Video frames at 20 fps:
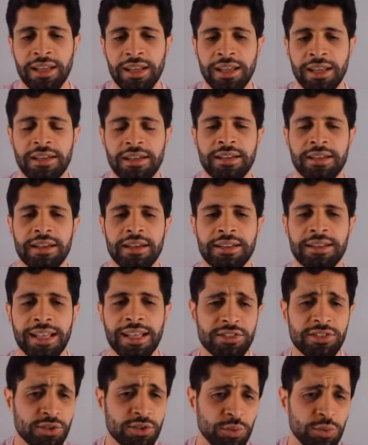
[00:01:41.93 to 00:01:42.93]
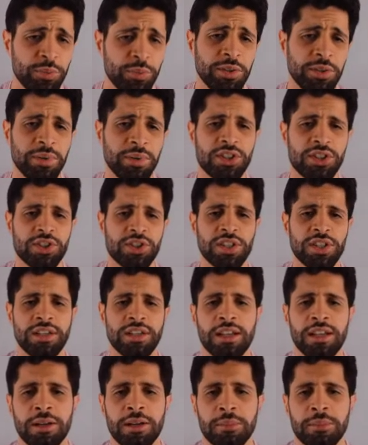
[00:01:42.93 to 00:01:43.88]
And that's true pretty much in